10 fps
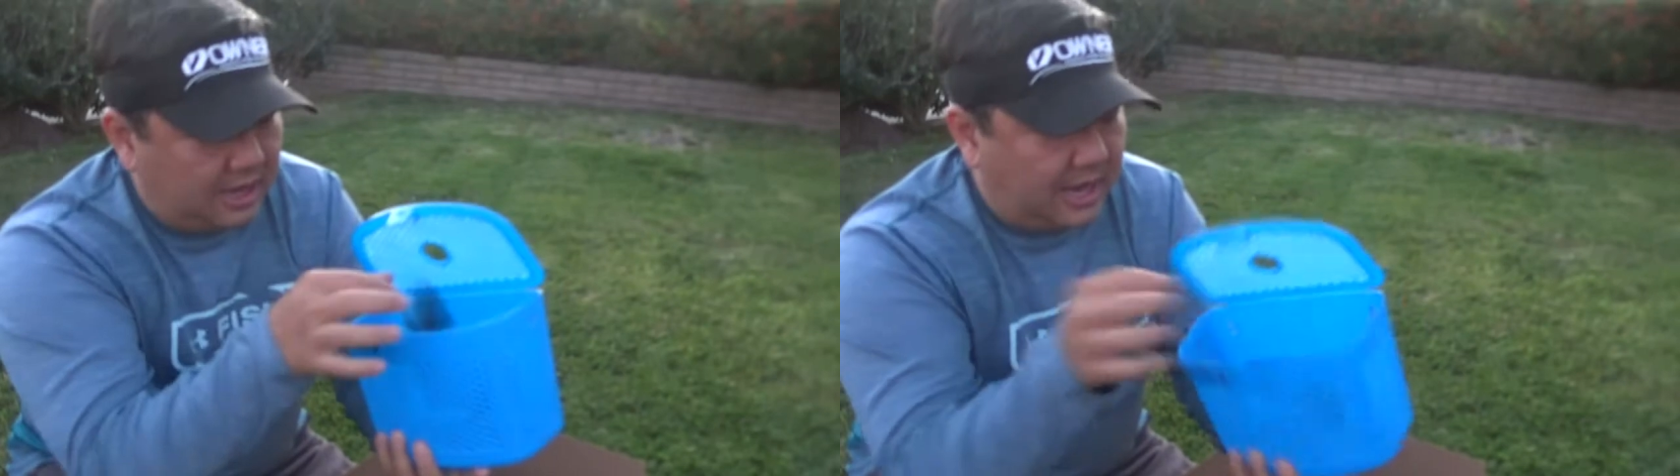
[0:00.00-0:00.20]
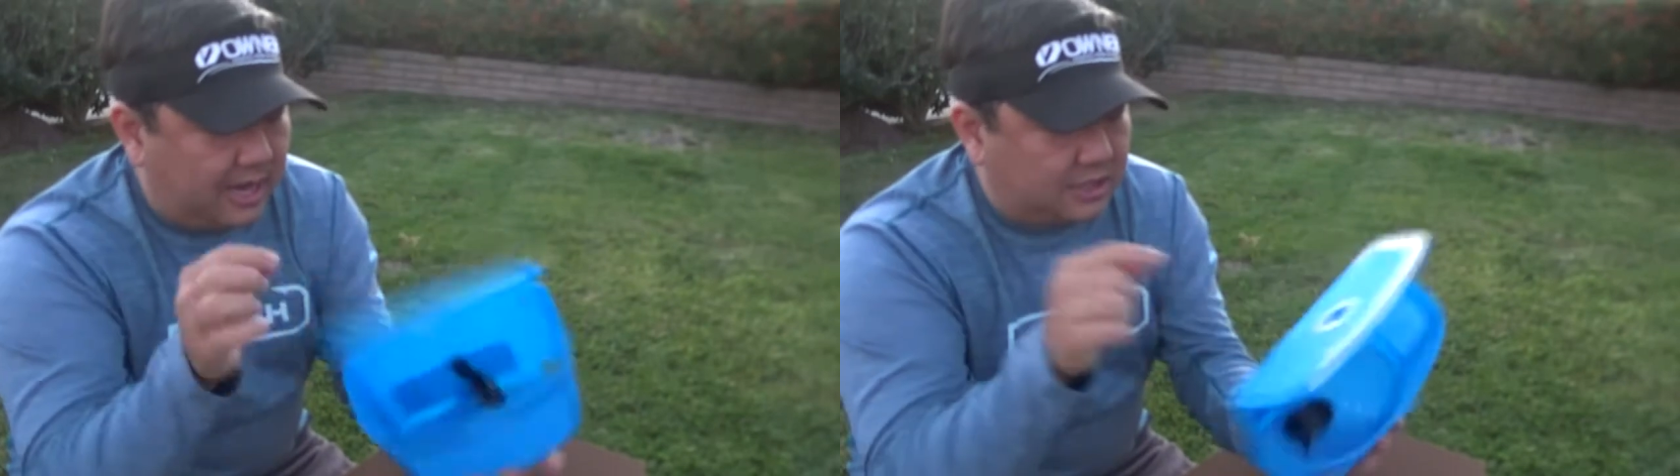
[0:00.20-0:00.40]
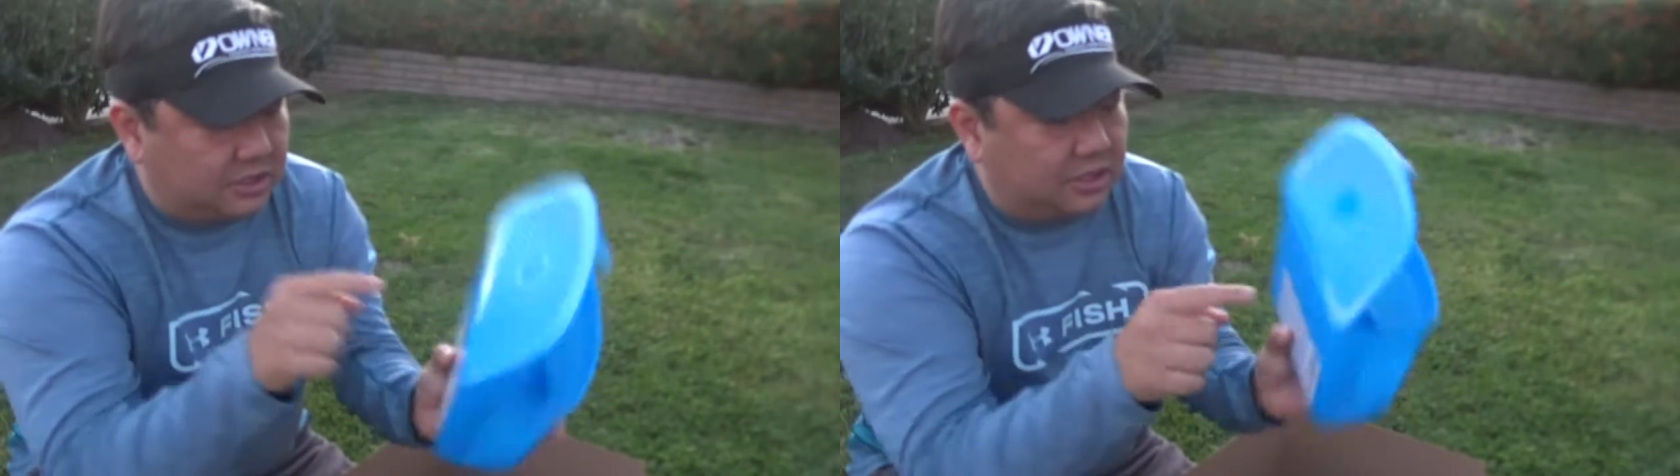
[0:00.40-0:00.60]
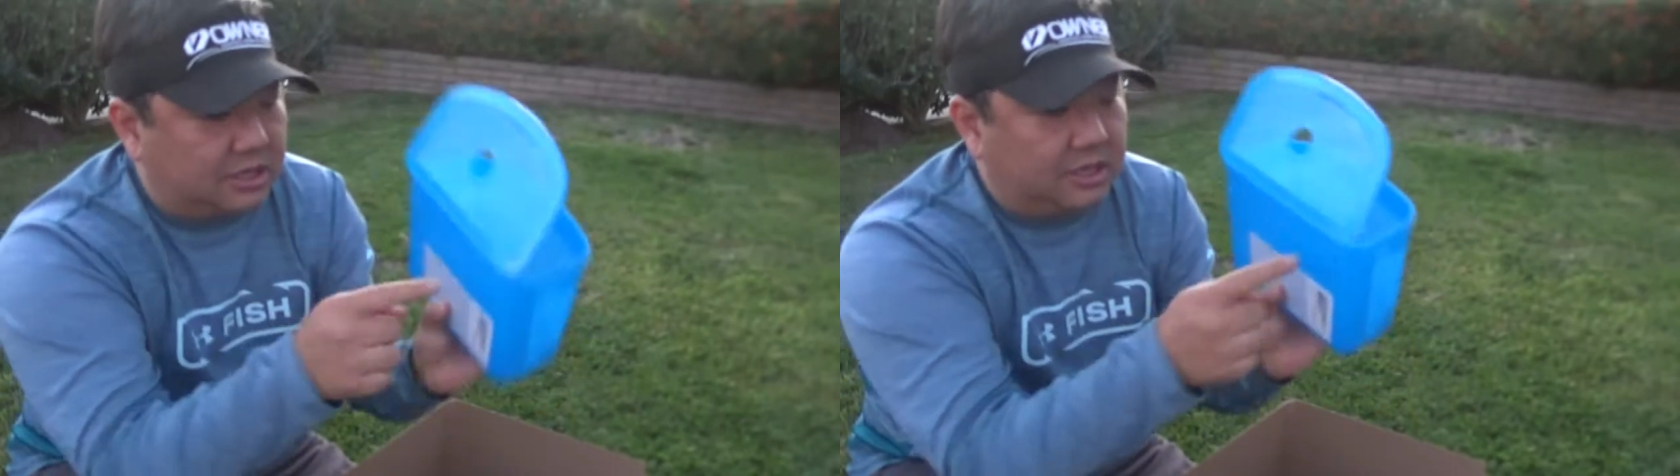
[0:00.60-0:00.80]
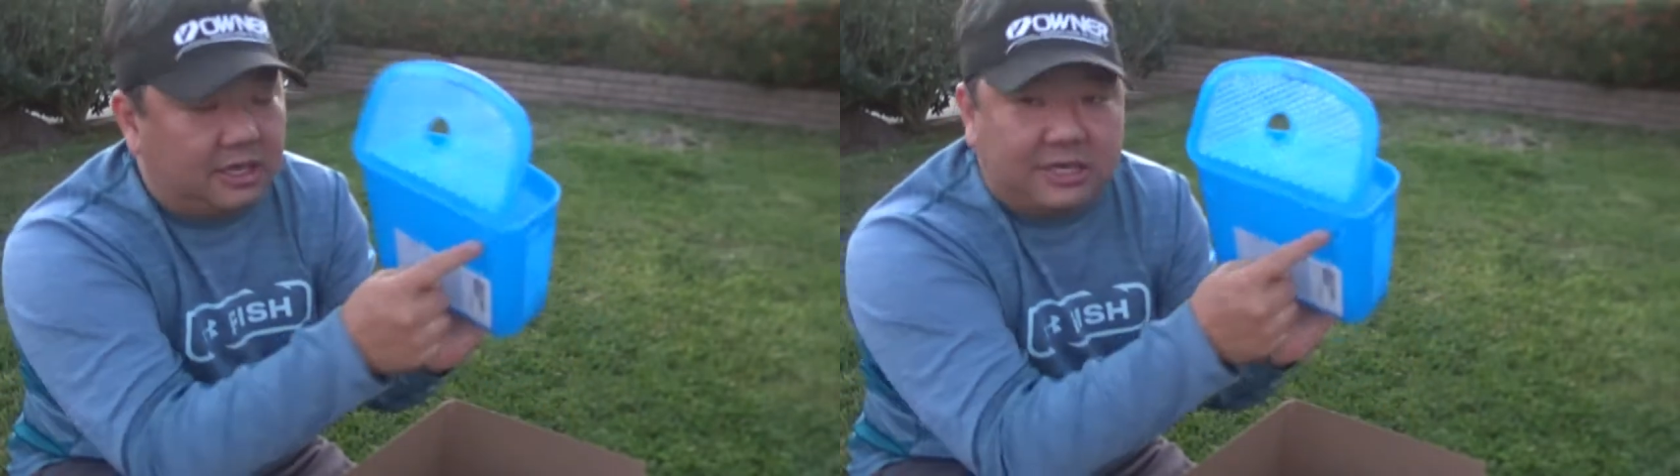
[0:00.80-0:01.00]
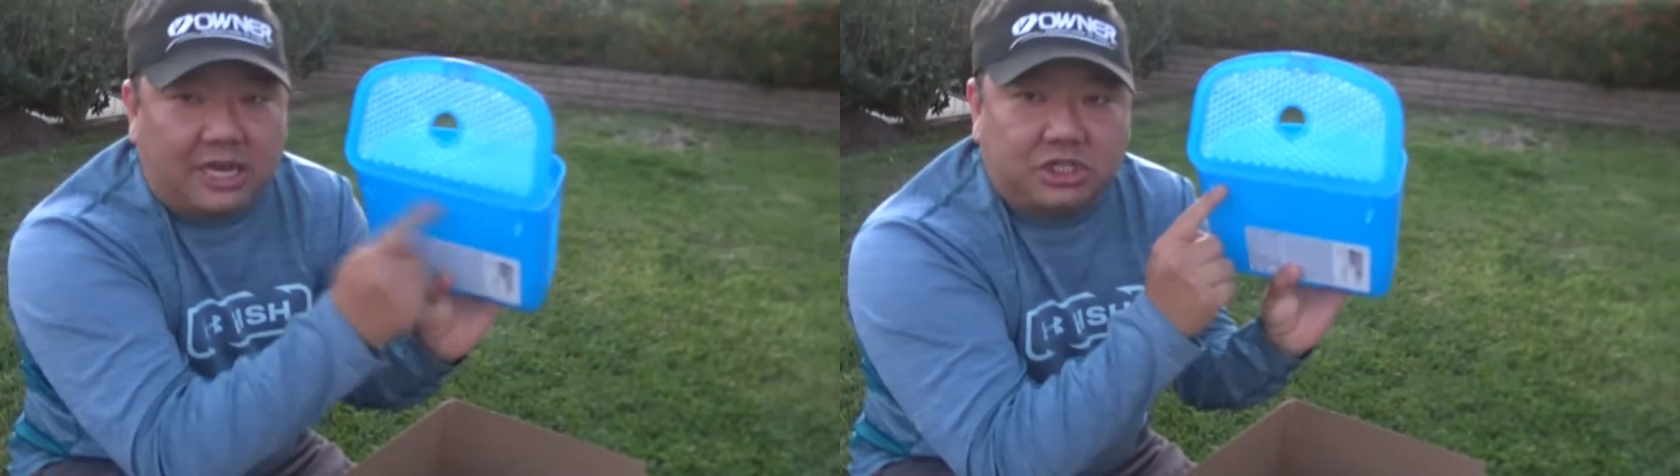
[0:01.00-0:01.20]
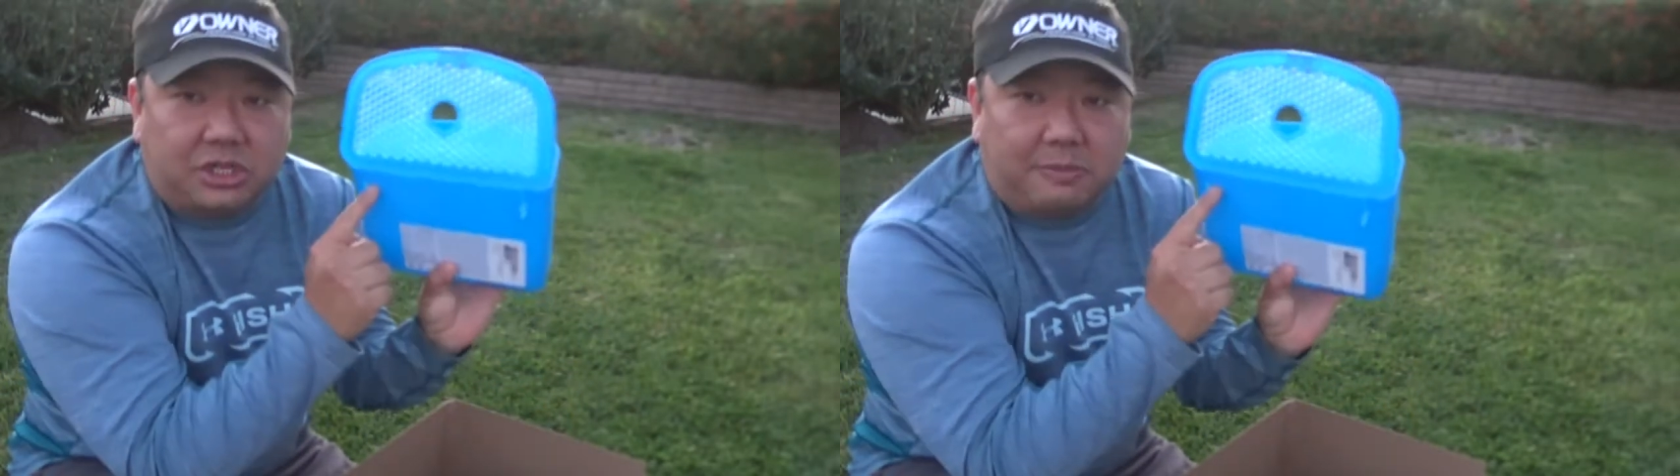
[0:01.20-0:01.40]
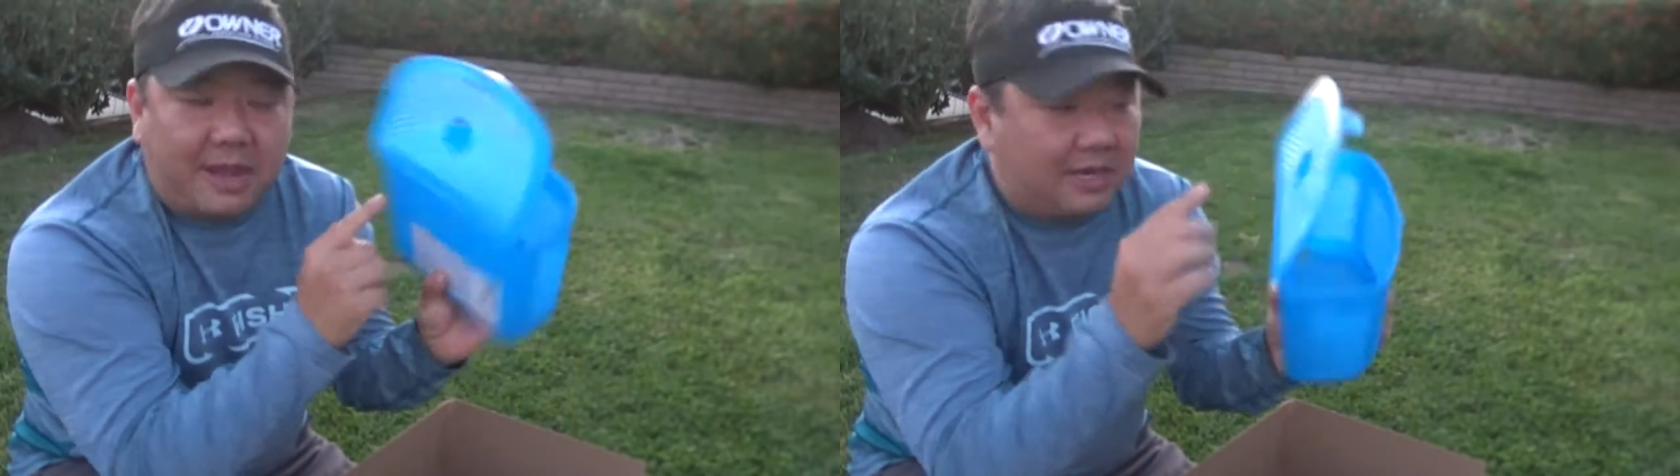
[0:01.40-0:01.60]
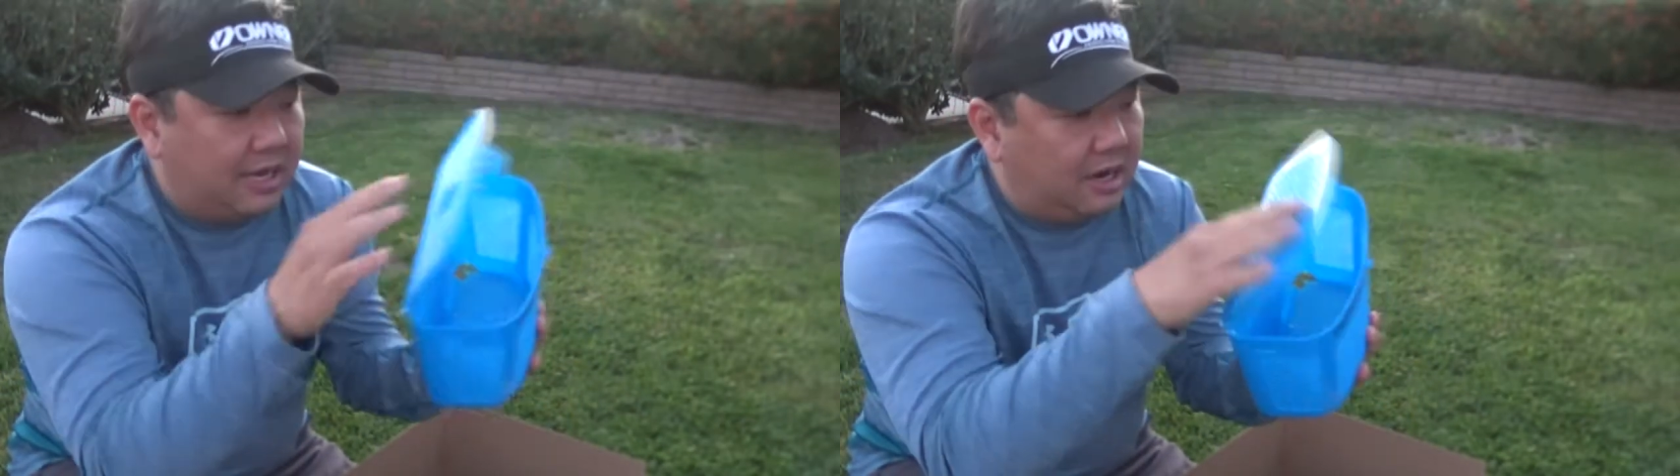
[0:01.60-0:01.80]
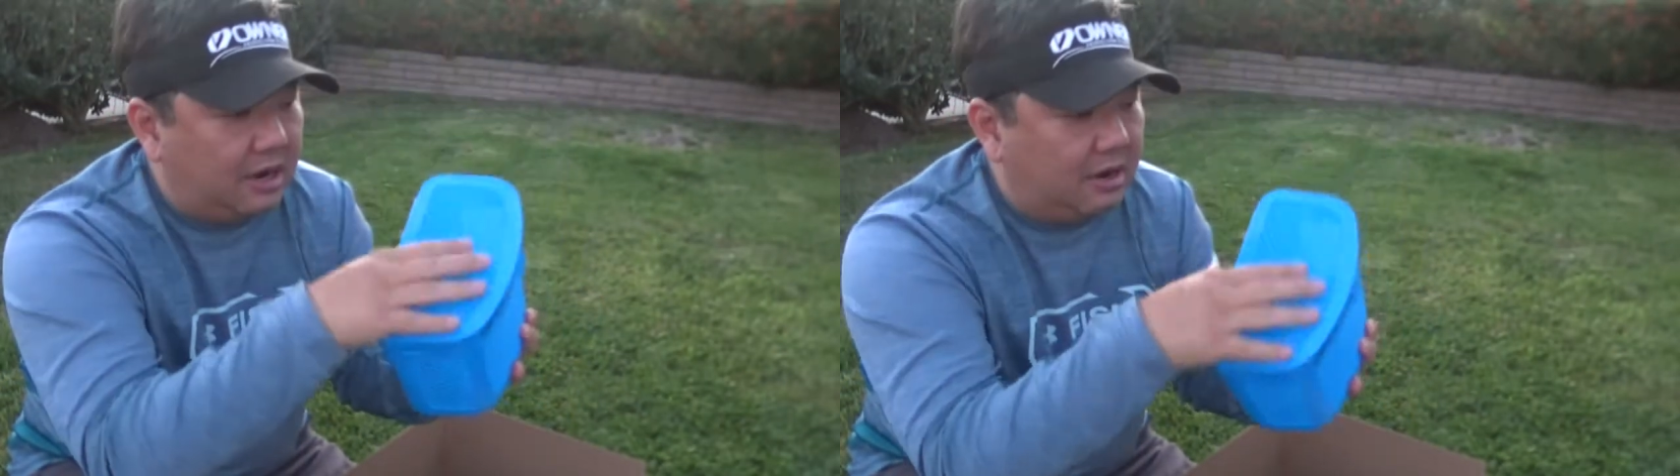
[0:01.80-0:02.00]
and it's gonna attach to the back
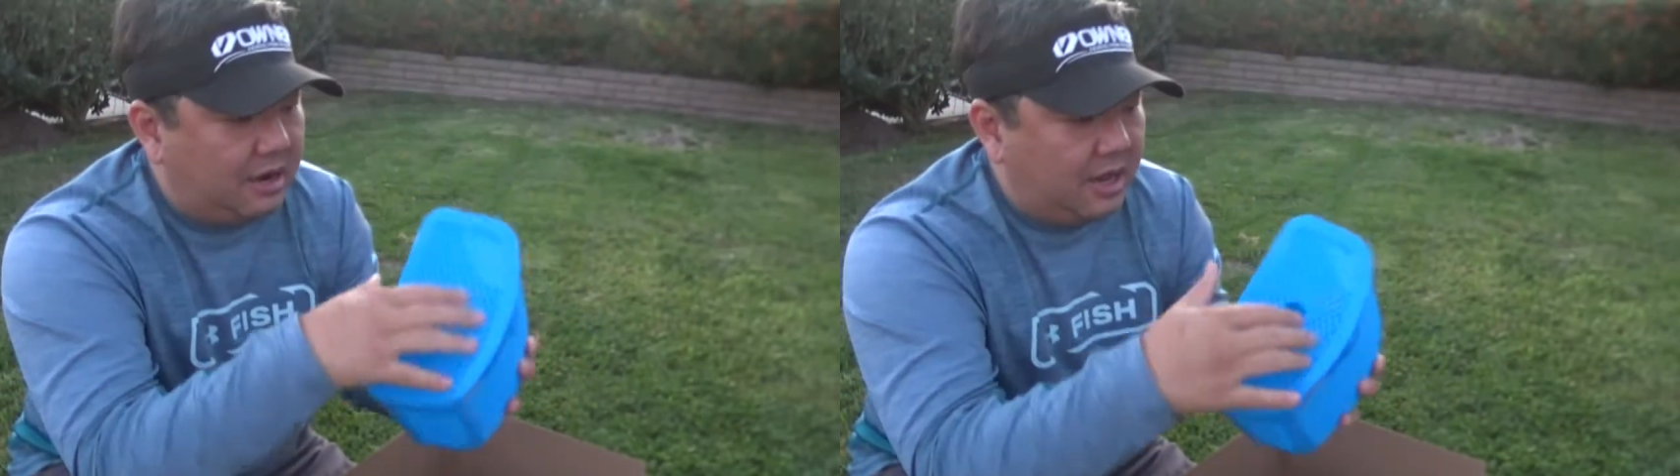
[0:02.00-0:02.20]
here,